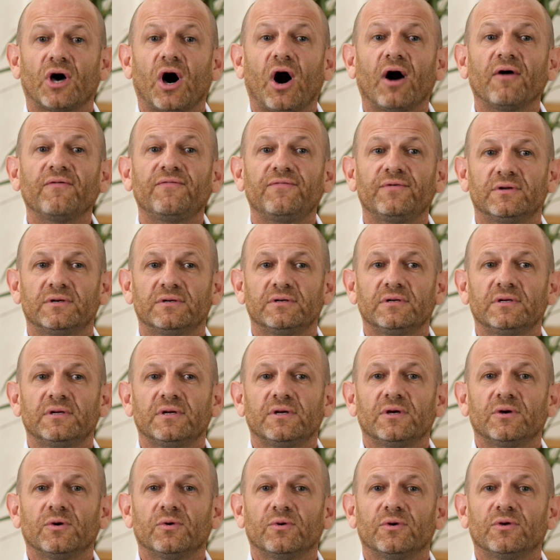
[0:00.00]
often
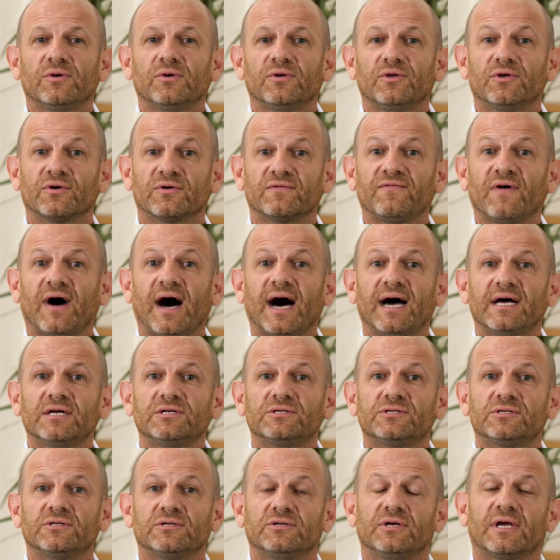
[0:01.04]
you're
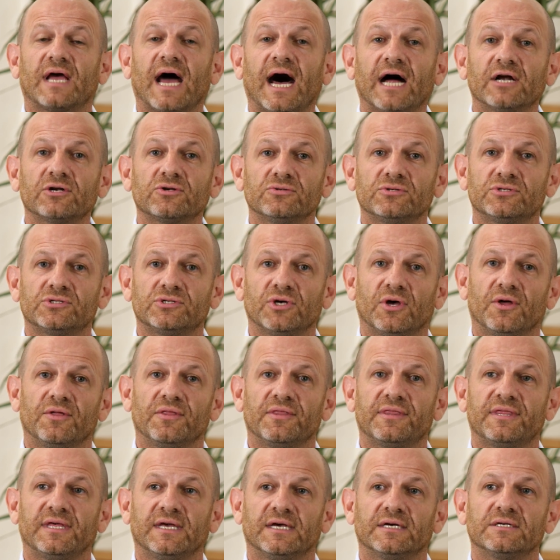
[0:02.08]
advised that you can't do
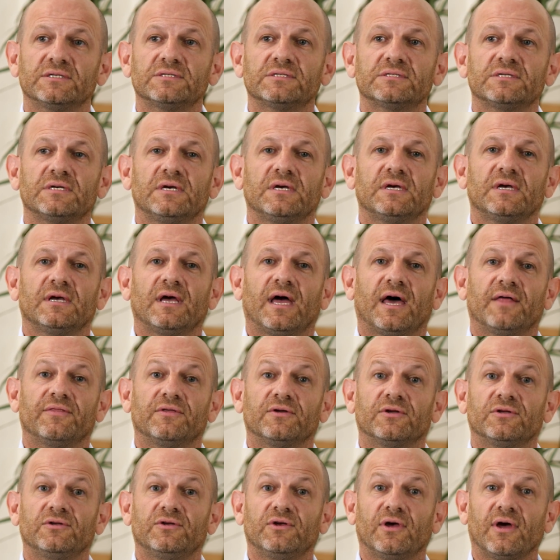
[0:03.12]
certain things and
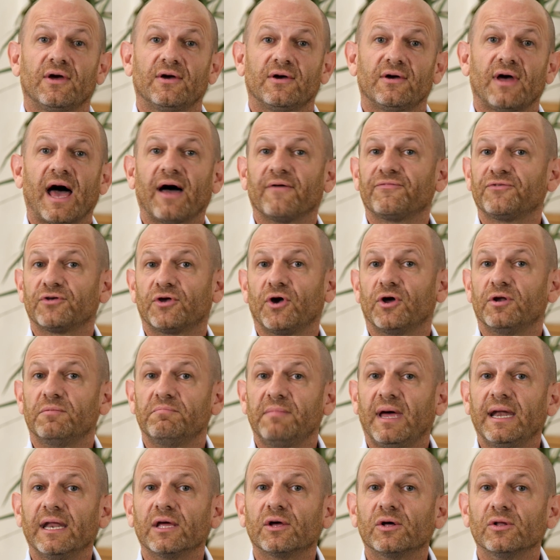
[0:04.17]
that you have to go to
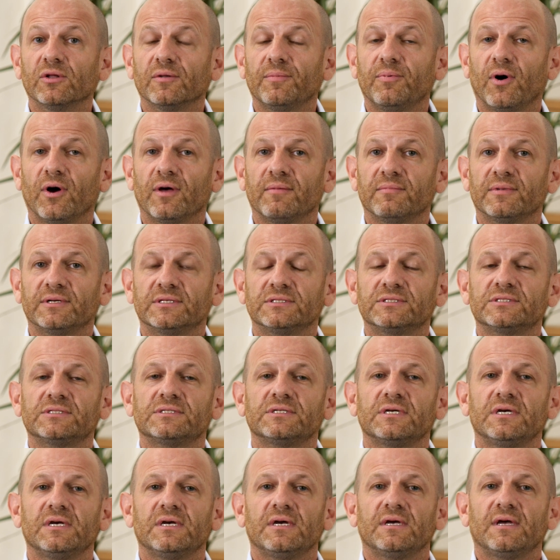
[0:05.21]
medical appointments
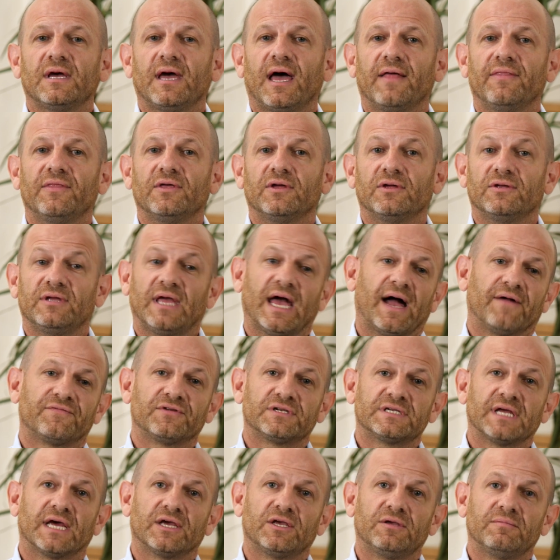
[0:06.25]
and that you have
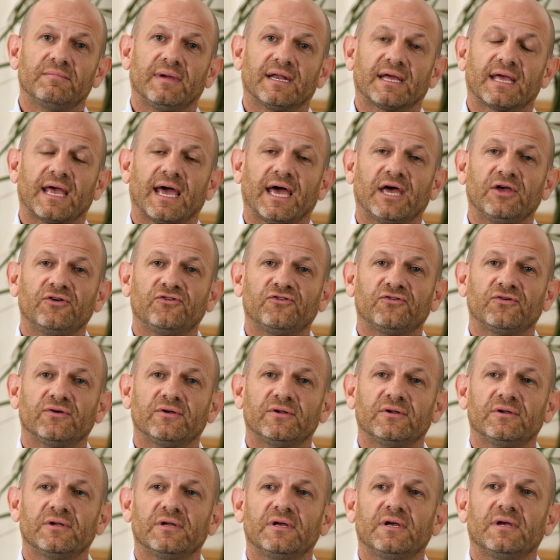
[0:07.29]
to take your
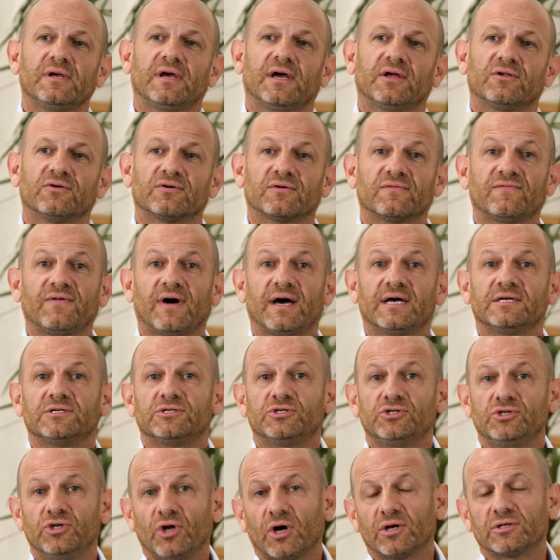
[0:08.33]
medication and you're
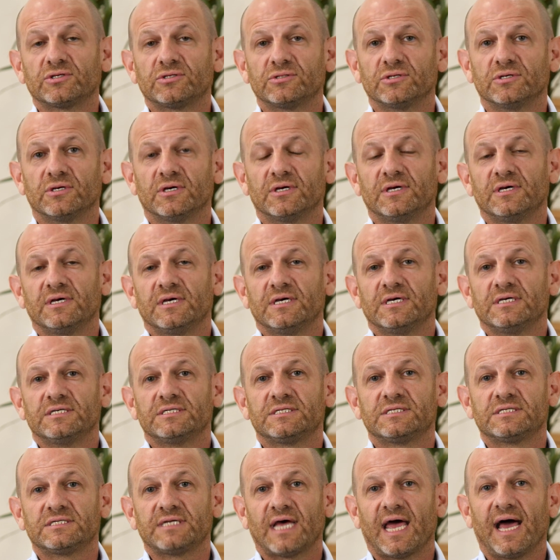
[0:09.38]
advised not to
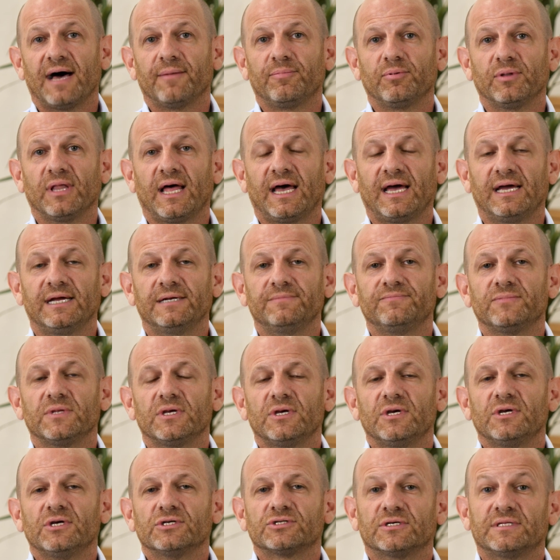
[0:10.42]
stay up late.
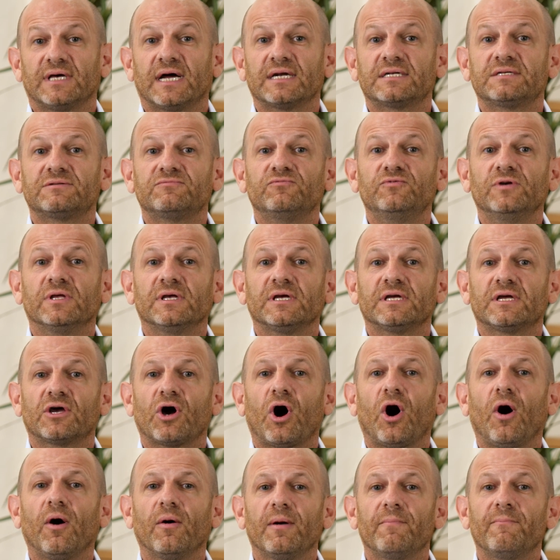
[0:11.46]
So that really
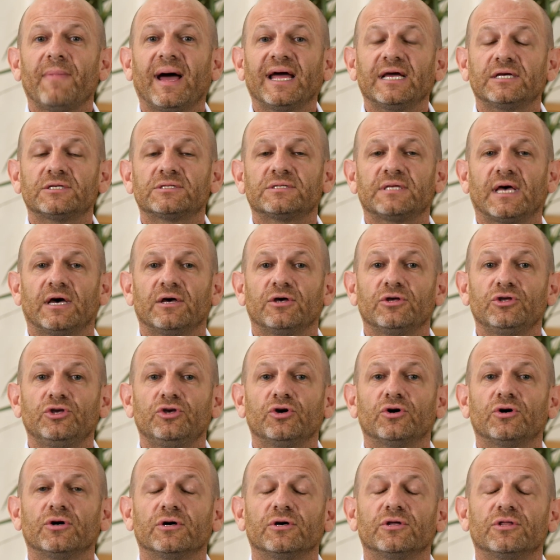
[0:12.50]
makes
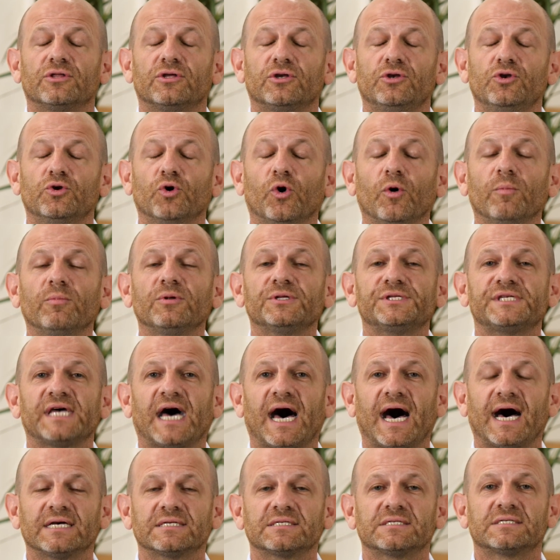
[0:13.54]
the normal
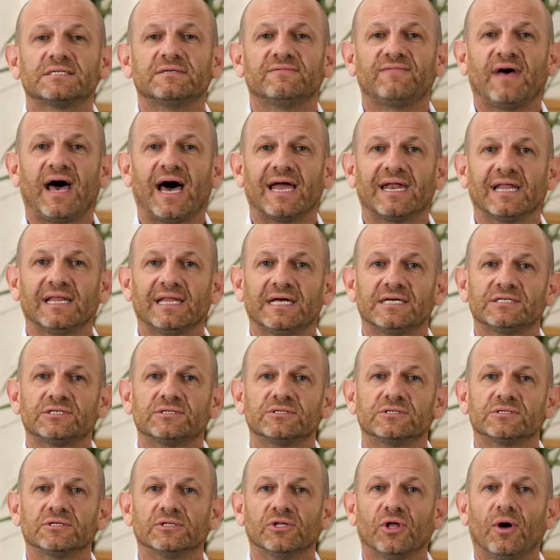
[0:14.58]
tasks of
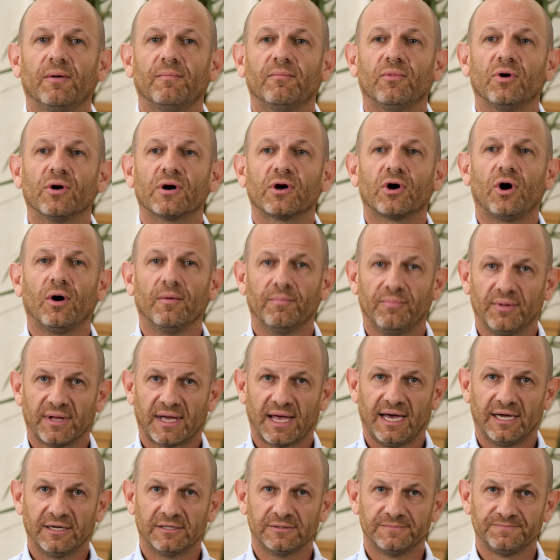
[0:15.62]
adolescence a lot more
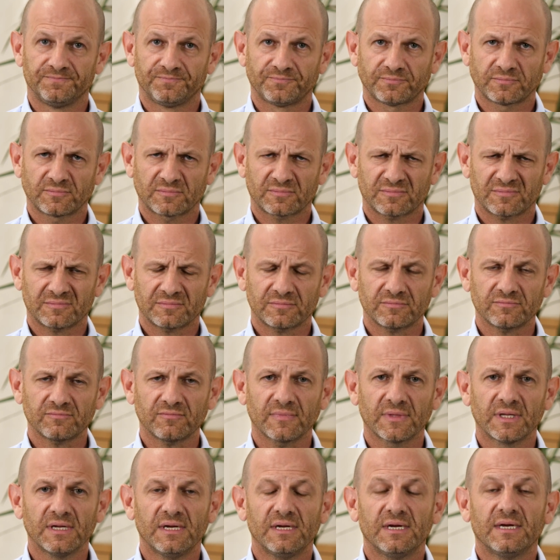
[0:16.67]
complicated.
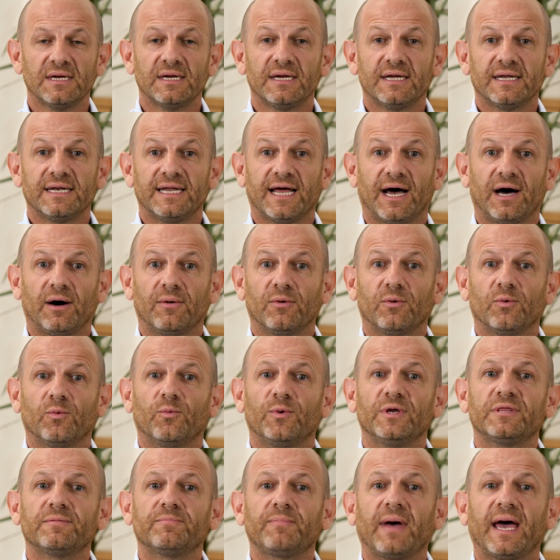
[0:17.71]
Now,
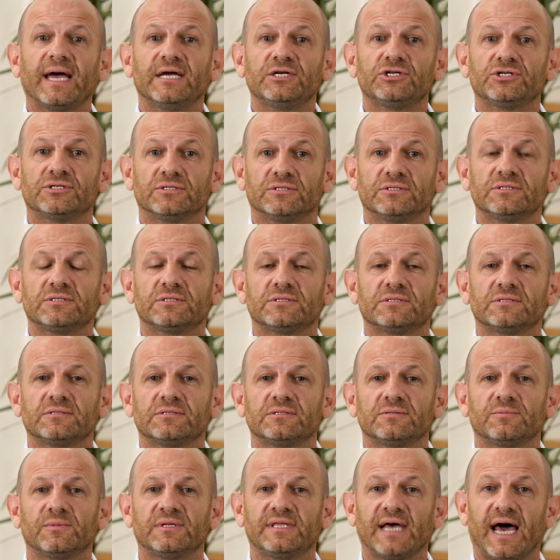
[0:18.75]
with patients
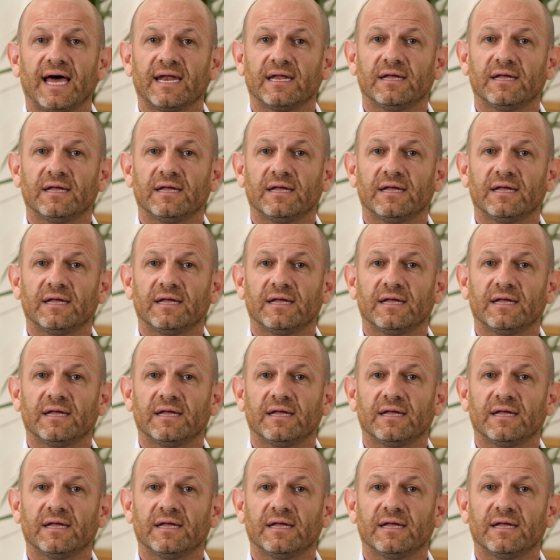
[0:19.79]
with